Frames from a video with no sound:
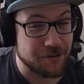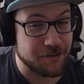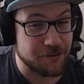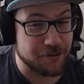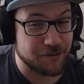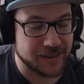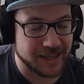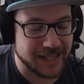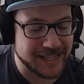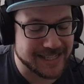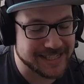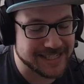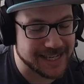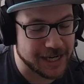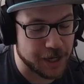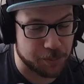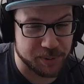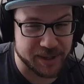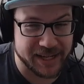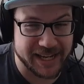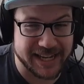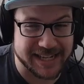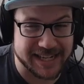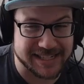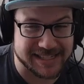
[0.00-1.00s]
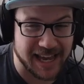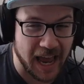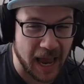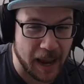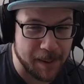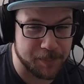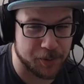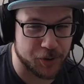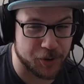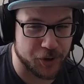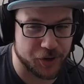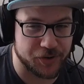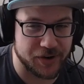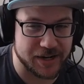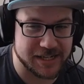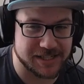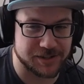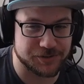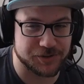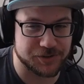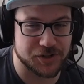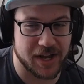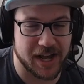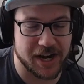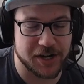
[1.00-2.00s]
let's say you're playing against hyper-aggressive
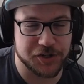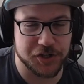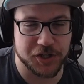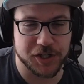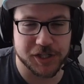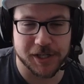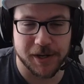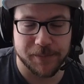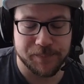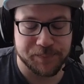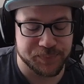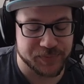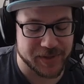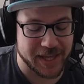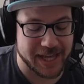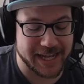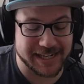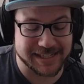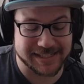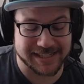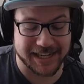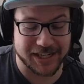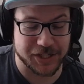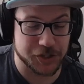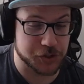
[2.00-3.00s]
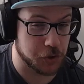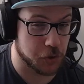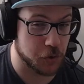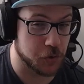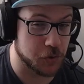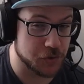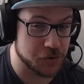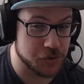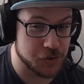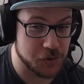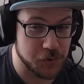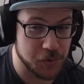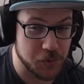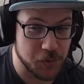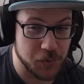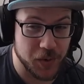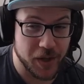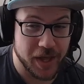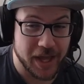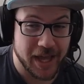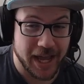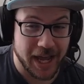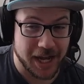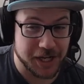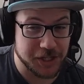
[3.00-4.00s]
strategies, and it's like turn 2,
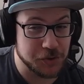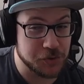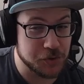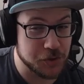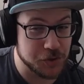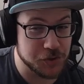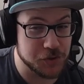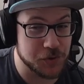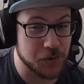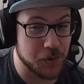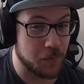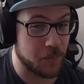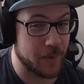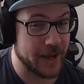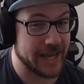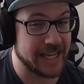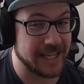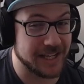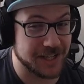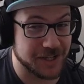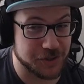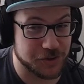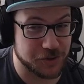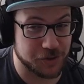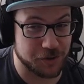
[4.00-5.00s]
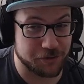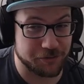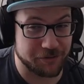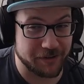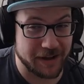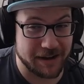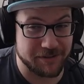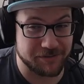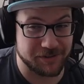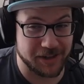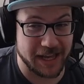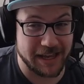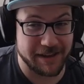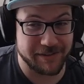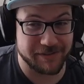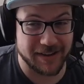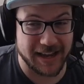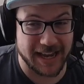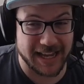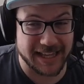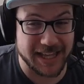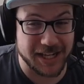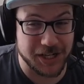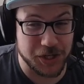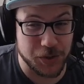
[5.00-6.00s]
and you choose to awaken because you're at 5 life,
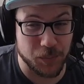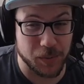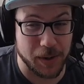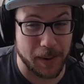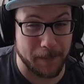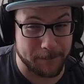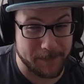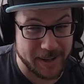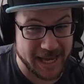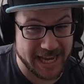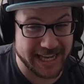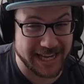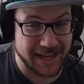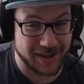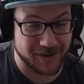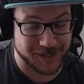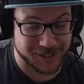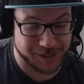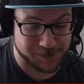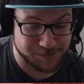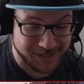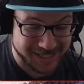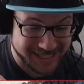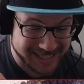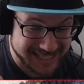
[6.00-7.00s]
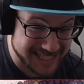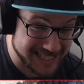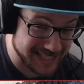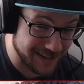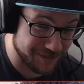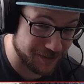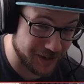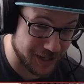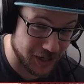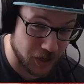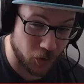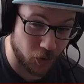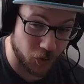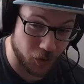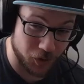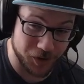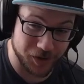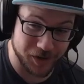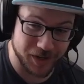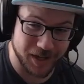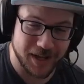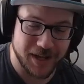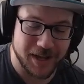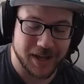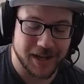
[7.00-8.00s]
and then you want to pick out a specific
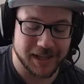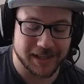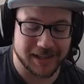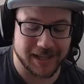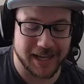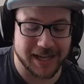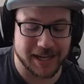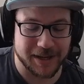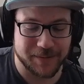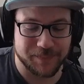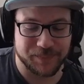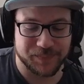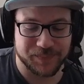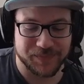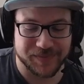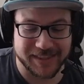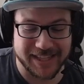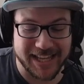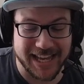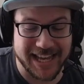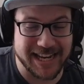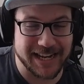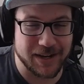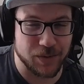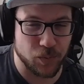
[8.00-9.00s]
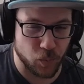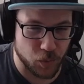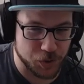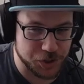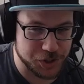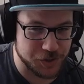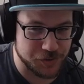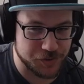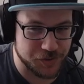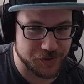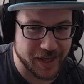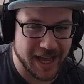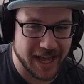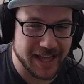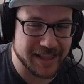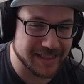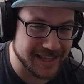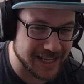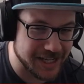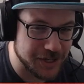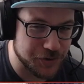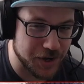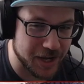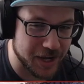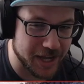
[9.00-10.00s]
card. Like, then once you do that,
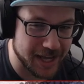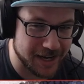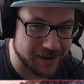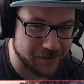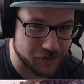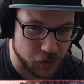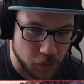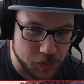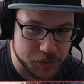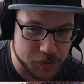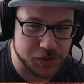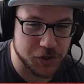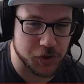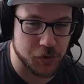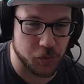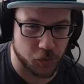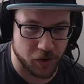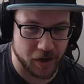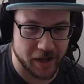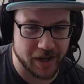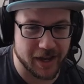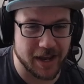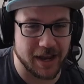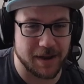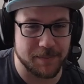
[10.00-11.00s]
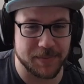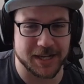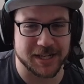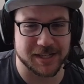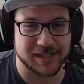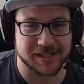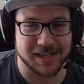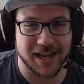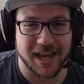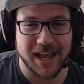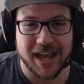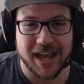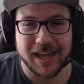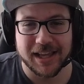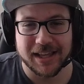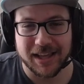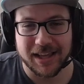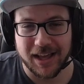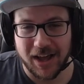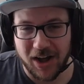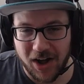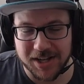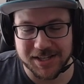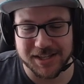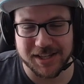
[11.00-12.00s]
then you can kind of close the door on a game, because
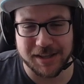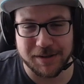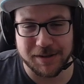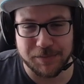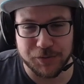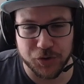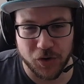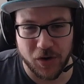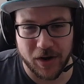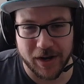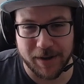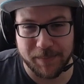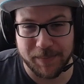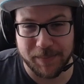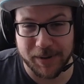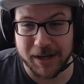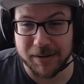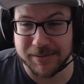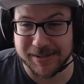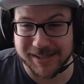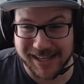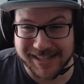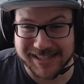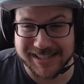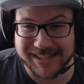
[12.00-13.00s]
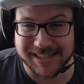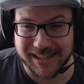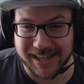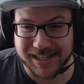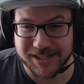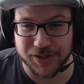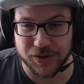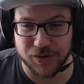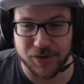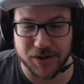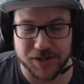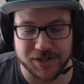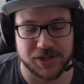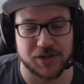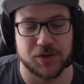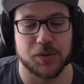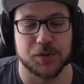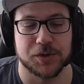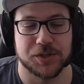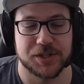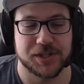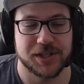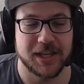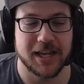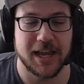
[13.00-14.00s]
odds of them drawing it becomes less and less across the
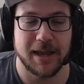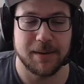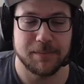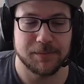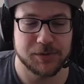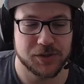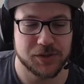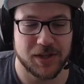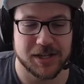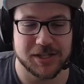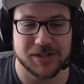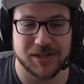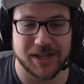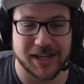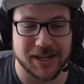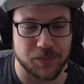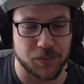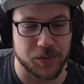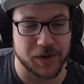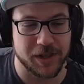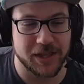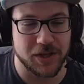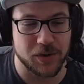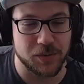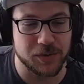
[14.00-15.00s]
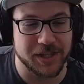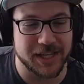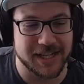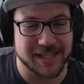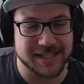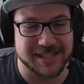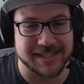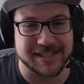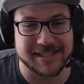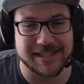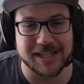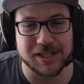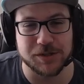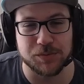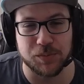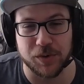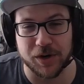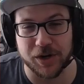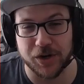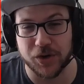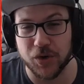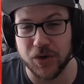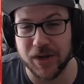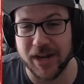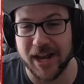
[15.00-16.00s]
course of the game. So that's like one of the only instances where
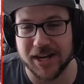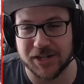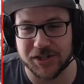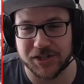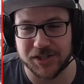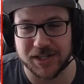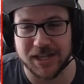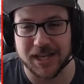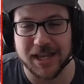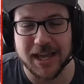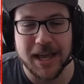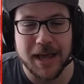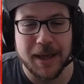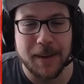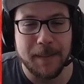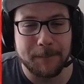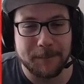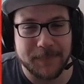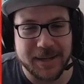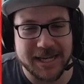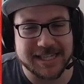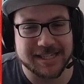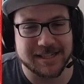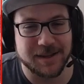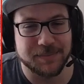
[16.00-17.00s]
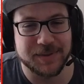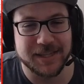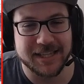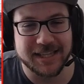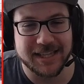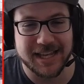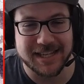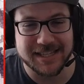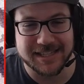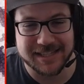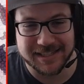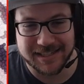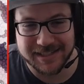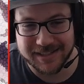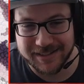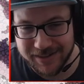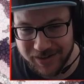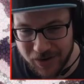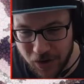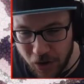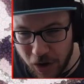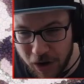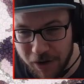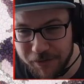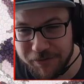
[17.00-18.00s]
it could actually be something that's
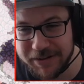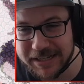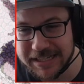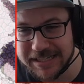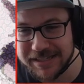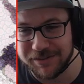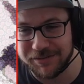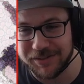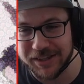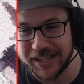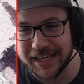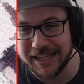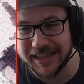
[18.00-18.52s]
offensively